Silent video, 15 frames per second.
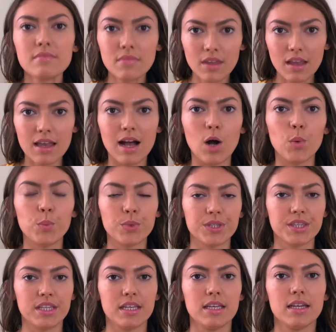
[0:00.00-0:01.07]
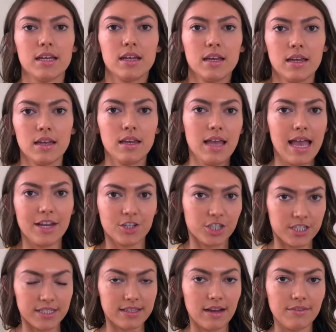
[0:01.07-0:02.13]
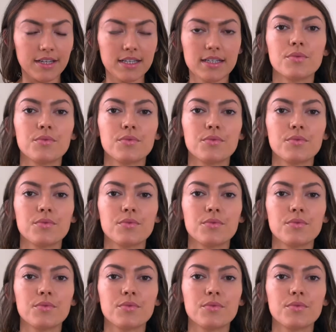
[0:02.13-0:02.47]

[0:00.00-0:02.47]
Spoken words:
help with the energies of it.